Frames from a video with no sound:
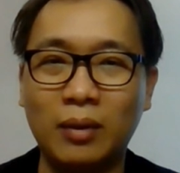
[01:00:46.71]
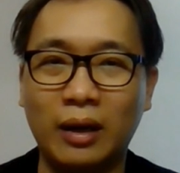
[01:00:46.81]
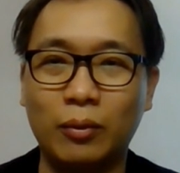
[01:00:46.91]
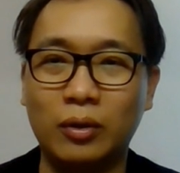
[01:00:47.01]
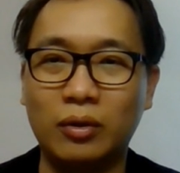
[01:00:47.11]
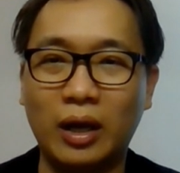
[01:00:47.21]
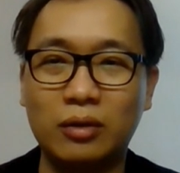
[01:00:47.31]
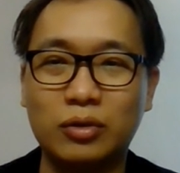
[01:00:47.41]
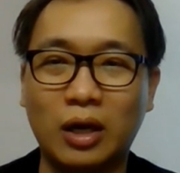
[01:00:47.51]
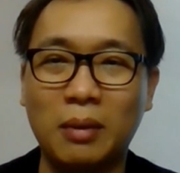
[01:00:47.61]
I would
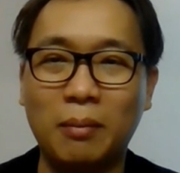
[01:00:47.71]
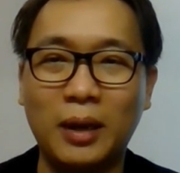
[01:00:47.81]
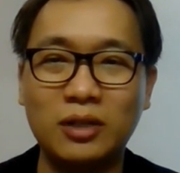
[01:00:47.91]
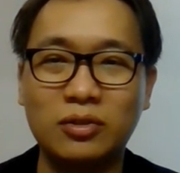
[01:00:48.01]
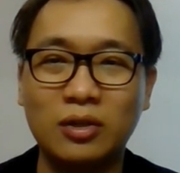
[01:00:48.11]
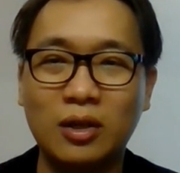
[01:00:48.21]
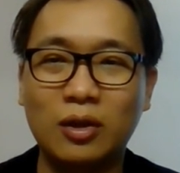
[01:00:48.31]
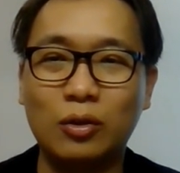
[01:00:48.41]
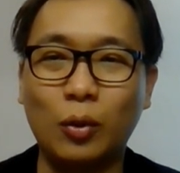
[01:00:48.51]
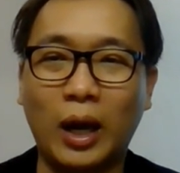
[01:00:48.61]
try my best
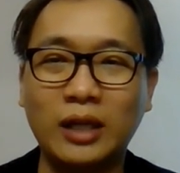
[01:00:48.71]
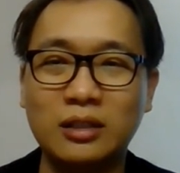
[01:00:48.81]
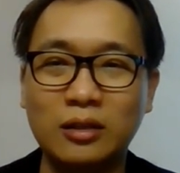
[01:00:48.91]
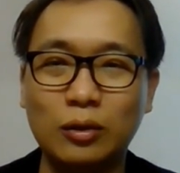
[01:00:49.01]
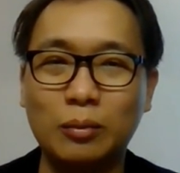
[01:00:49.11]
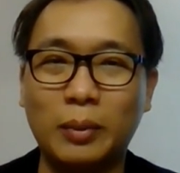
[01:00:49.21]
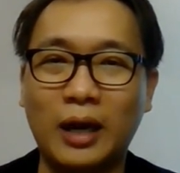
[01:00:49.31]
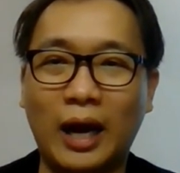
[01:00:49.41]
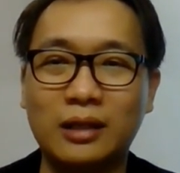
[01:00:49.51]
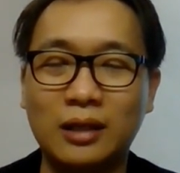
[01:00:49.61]
to answer you. But
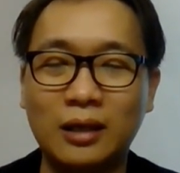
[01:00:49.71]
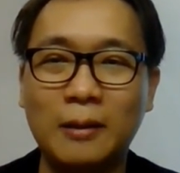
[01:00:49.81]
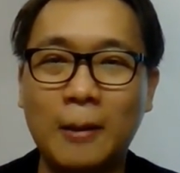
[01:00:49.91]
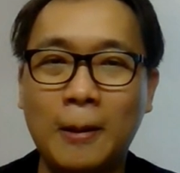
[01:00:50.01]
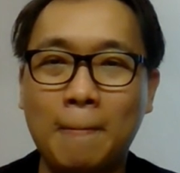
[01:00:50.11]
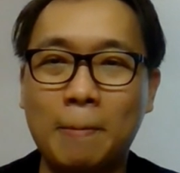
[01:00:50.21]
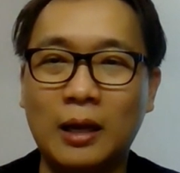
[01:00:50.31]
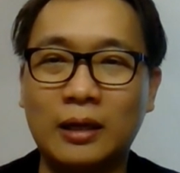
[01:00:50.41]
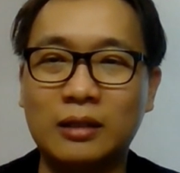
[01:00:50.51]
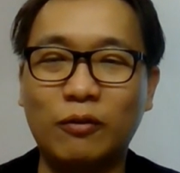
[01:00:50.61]
I think
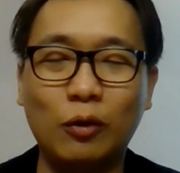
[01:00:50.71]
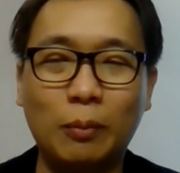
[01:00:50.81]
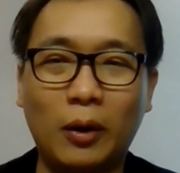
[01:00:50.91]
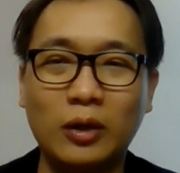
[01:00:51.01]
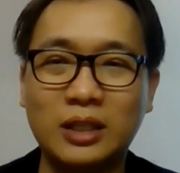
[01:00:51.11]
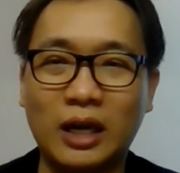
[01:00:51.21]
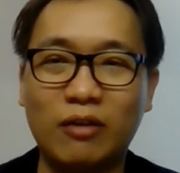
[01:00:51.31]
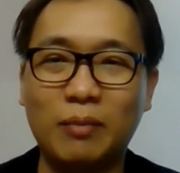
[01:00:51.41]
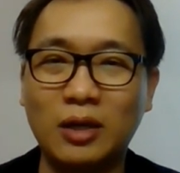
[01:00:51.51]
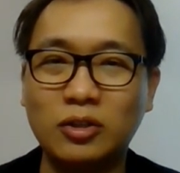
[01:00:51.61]
the few points that
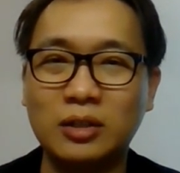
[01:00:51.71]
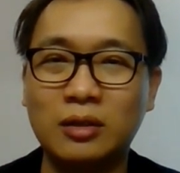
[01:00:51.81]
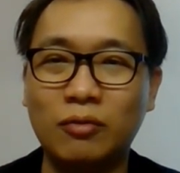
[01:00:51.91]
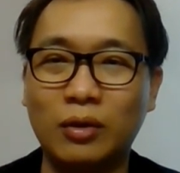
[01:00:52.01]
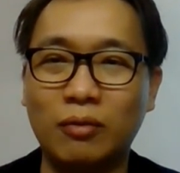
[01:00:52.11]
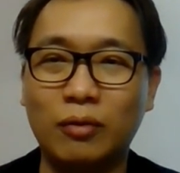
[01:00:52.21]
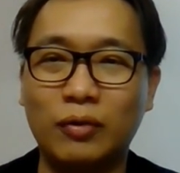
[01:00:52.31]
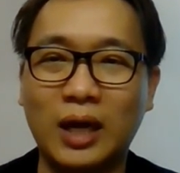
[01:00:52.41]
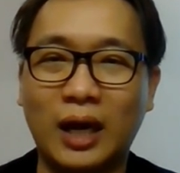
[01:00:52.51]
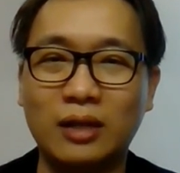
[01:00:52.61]
I've mentioned with
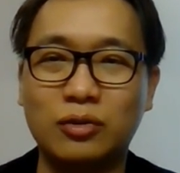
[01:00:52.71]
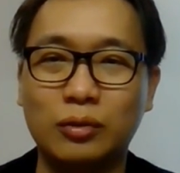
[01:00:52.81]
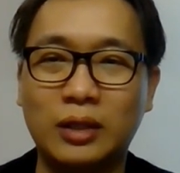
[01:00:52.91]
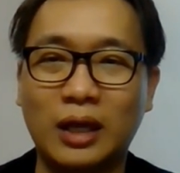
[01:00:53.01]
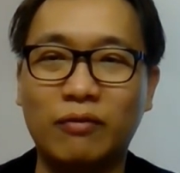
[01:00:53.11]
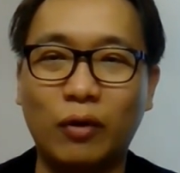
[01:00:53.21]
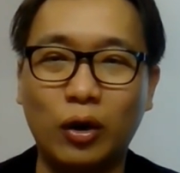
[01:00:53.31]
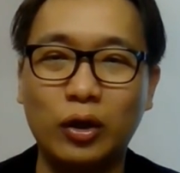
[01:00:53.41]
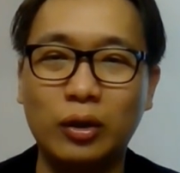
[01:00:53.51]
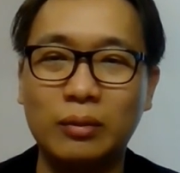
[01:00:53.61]
regards to their
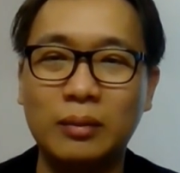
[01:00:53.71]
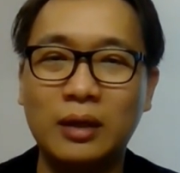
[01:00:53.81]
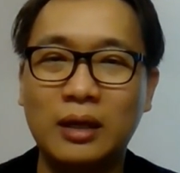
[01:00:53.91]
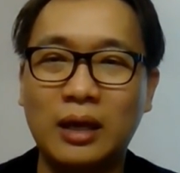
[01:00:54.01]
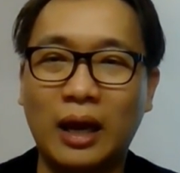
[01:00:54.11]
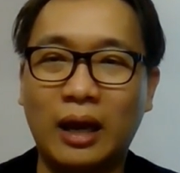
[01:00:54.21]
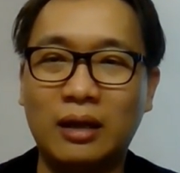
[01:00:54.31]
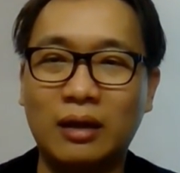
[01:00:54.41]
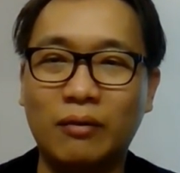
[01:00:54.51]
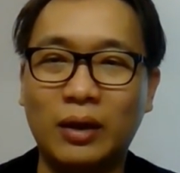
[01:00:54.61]
volume and
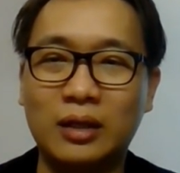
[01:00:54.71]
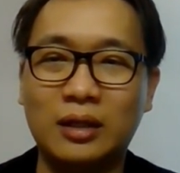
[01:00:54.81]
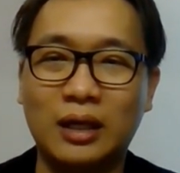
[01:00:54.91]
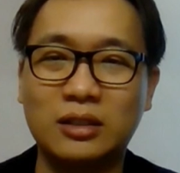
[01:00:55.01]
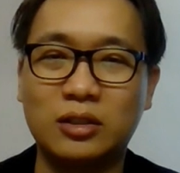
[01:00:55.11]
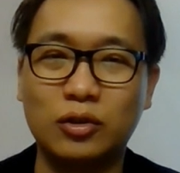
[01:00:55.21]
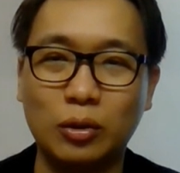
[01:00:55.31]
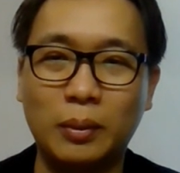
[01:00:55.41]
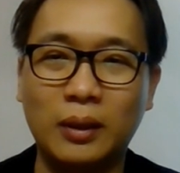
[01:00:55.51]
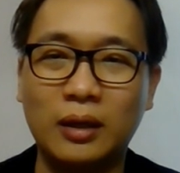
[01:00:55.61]
whether they are
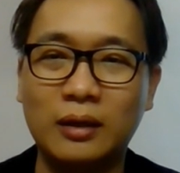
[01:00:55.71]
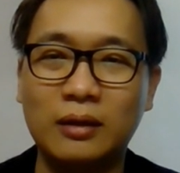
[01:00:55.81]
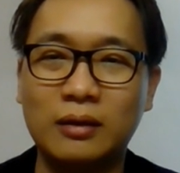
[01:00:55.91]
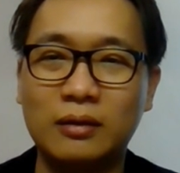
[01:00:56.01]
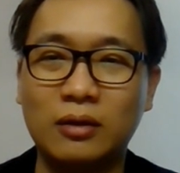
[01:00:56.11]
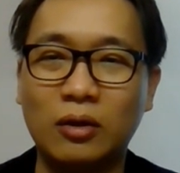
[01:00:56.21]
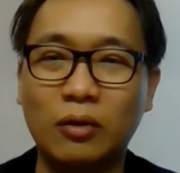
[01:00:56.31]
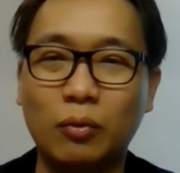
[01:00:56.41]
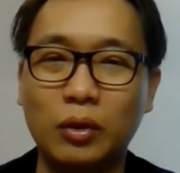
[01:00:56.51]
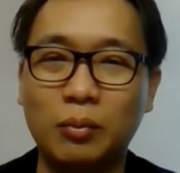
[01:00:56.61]
searchable, you
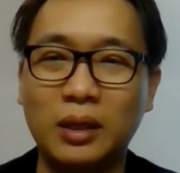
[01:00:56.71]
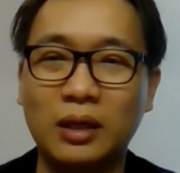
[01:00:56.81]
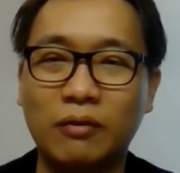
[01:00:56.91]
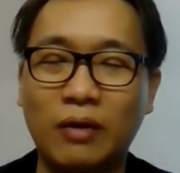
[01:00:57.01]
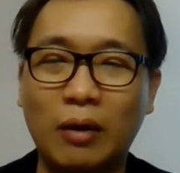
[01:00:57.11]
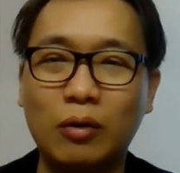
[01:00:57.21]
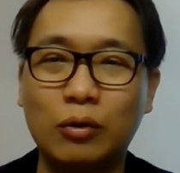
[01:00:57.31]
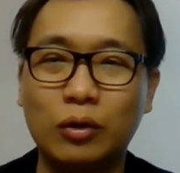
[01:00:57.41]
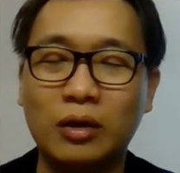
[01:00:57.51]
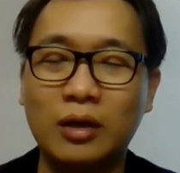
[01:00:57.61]
know, would be a very
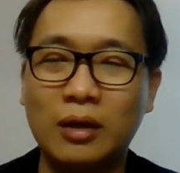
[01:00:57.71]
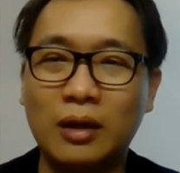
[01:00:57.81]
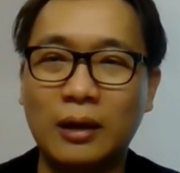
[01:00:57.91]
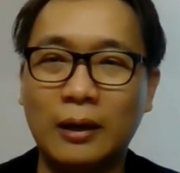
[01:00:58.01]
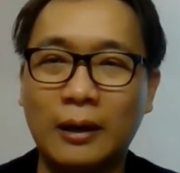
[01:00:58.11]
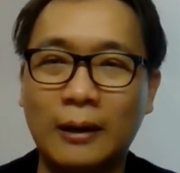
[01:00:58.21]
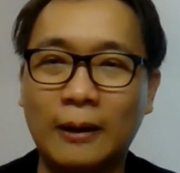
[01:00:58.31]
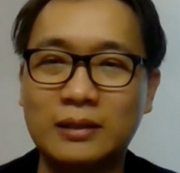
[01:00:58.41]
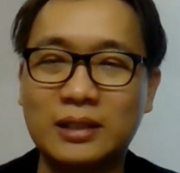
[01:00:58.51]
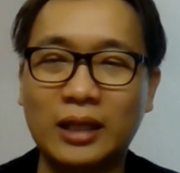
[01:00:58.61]
good
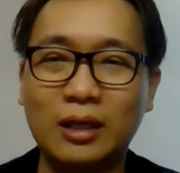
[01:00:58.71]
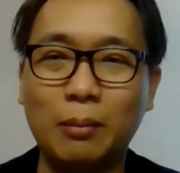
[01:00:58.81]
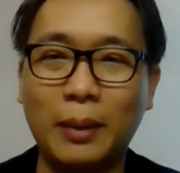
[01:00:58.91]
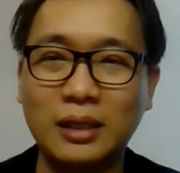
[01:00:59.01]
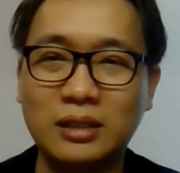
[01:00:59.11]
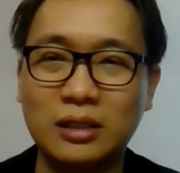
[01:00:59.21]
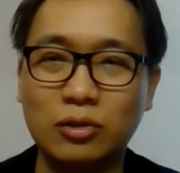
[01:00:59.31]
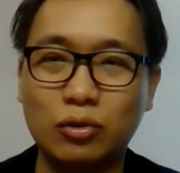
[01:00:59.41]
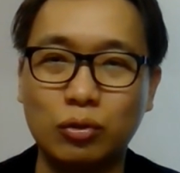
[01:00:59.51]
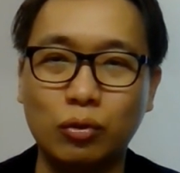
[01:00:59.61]
starting
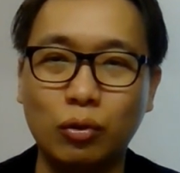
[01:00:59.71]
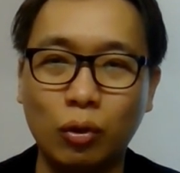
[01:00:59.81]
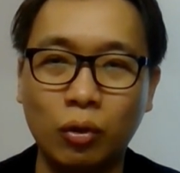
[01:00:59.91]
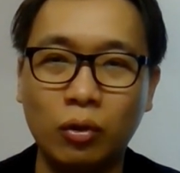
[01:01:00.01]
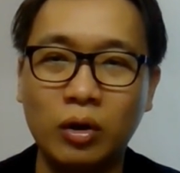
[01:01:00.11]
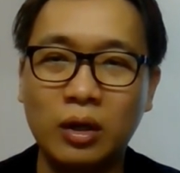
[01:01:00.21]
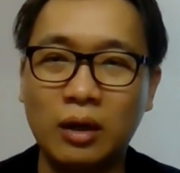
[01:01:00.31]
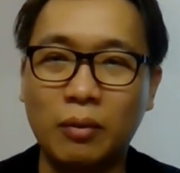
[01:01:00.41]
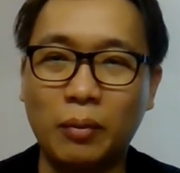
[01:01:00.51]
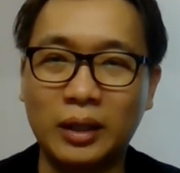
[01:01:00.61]
basis to know
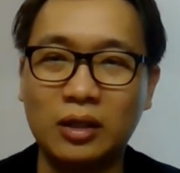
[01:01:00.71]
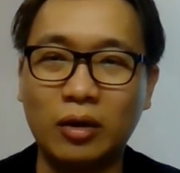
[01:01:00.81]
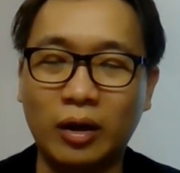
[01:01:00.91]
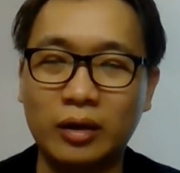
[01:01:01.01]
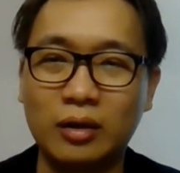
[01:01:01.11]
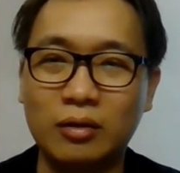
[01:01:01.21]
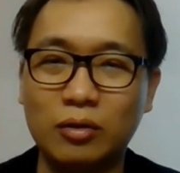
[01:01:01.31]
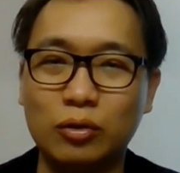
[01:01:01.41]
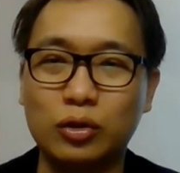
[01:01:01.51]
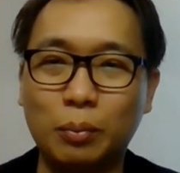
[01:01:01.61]
whether or not
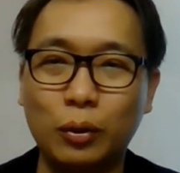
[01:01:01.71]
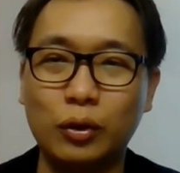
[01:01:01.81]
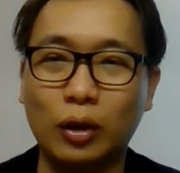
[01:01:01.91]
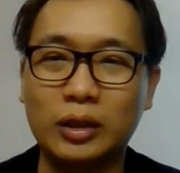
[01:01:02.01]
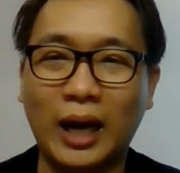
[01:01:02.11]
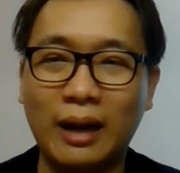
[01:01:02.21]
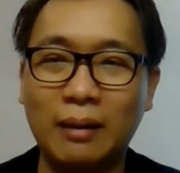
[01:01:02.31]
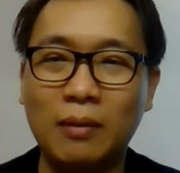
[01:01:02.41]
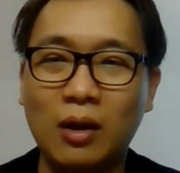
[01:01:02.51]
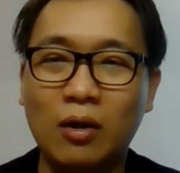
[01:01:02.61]
you should put your
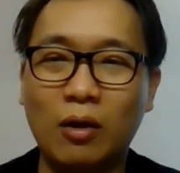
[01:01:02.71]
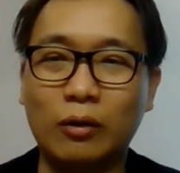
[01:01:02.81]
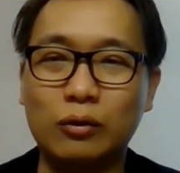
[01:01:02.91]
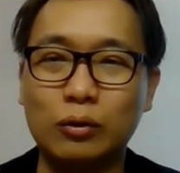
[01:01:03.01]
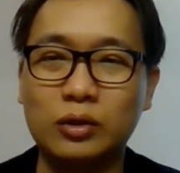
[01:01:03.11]
time onto